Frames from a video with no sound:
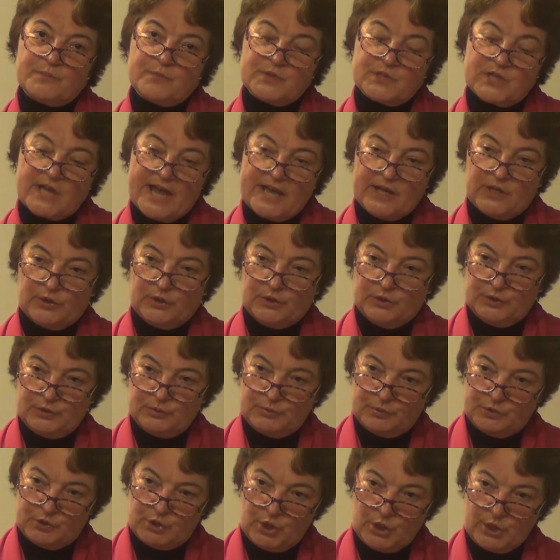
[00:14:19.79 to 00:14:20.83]
cycle
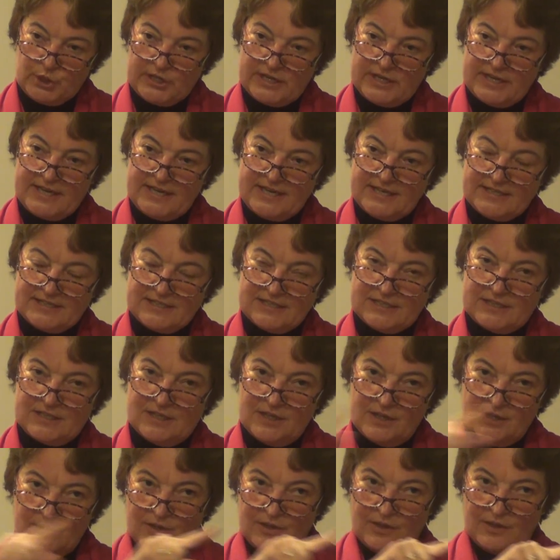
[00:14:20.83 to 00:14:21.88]
took his
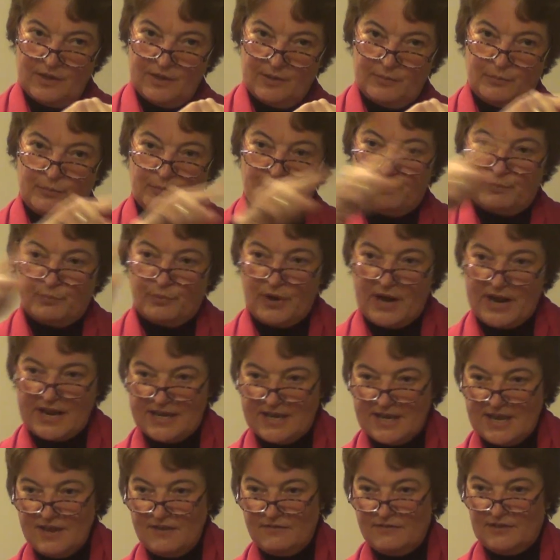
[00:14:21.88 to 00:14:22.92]

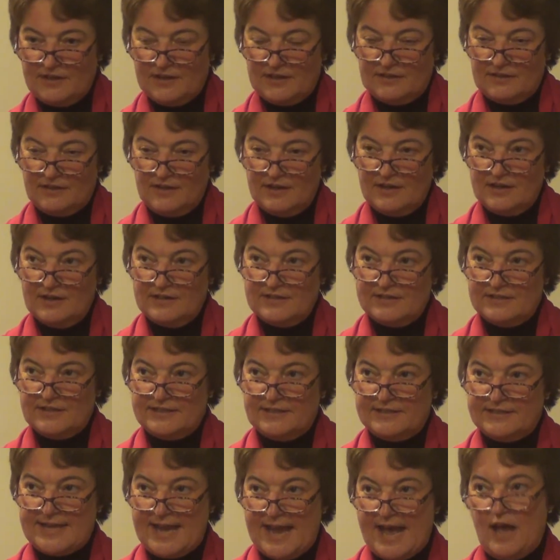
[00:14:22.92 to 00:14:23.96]
break-even
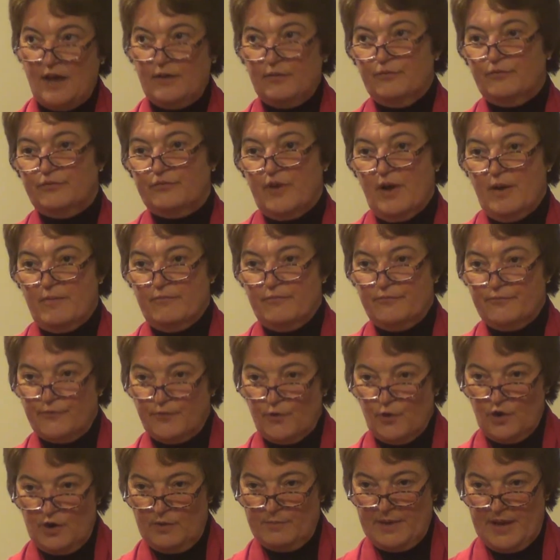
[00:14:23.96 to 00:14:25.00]
down from
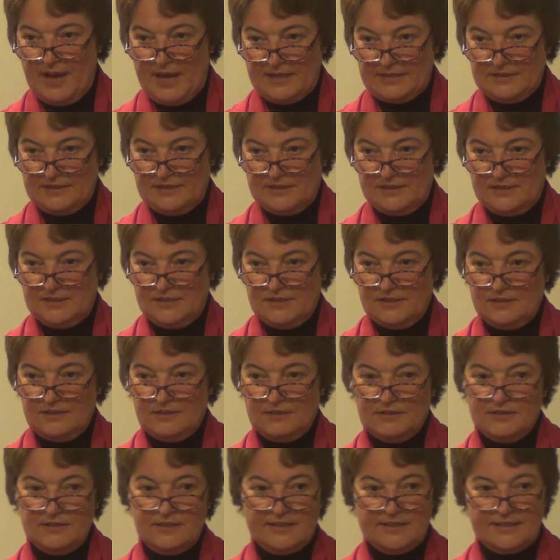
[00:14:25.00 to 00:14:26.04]
4 months
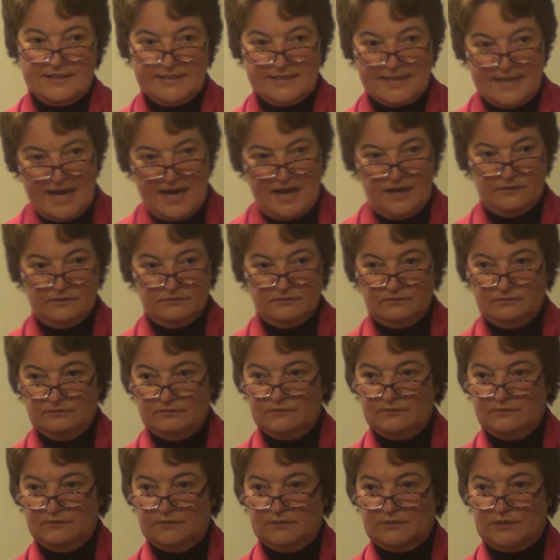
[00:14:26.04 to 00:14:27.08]
down
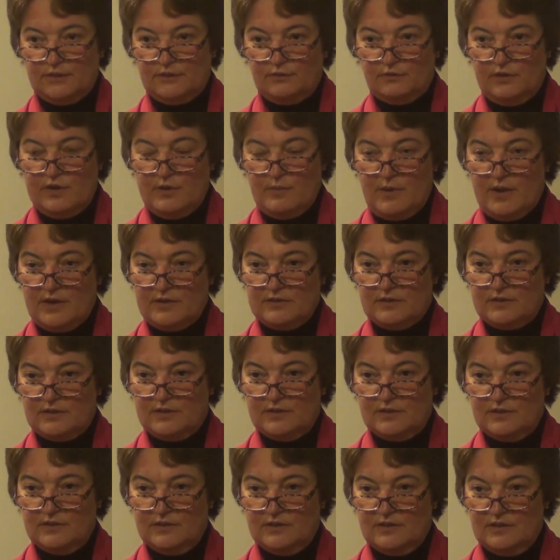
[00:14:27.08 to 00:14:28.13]
to 3
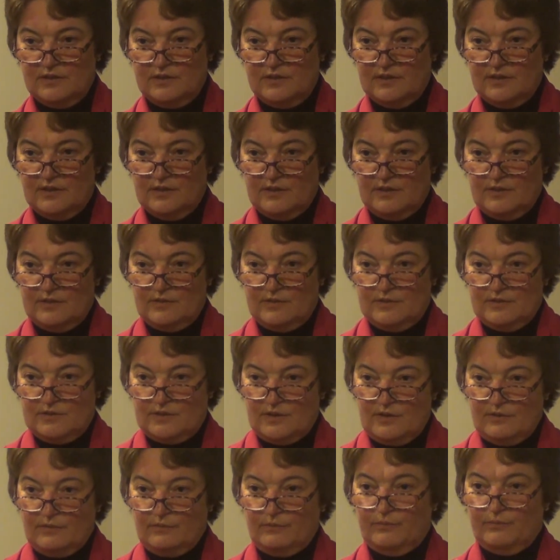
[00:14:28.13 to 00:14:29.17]
months.
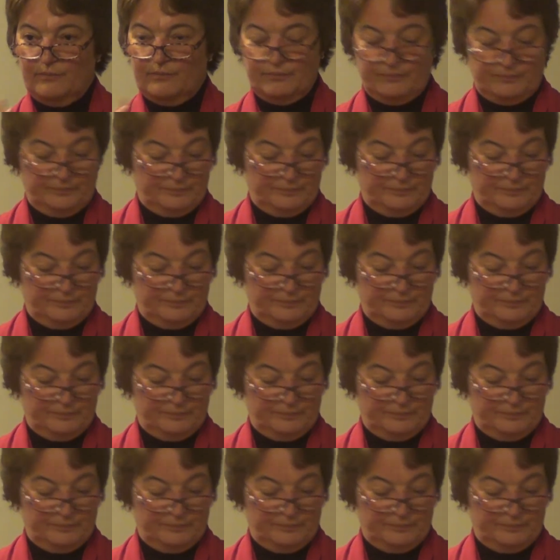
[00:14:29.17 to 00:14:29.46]
So